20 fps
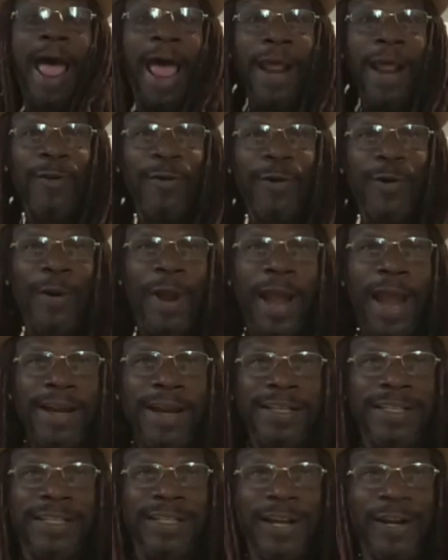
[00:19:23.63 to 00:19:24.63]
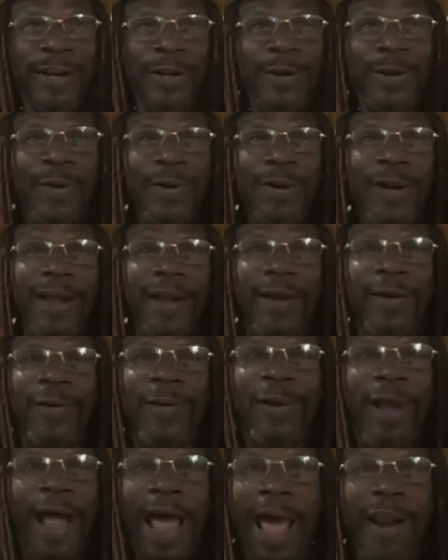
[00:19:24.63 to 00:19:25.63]
I don't know how this is going to go now.
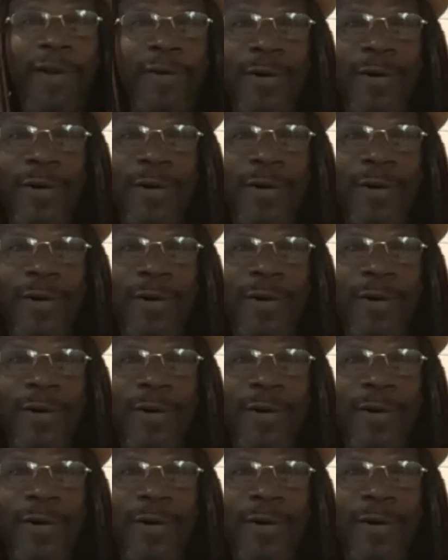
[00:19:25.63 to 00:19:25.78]
I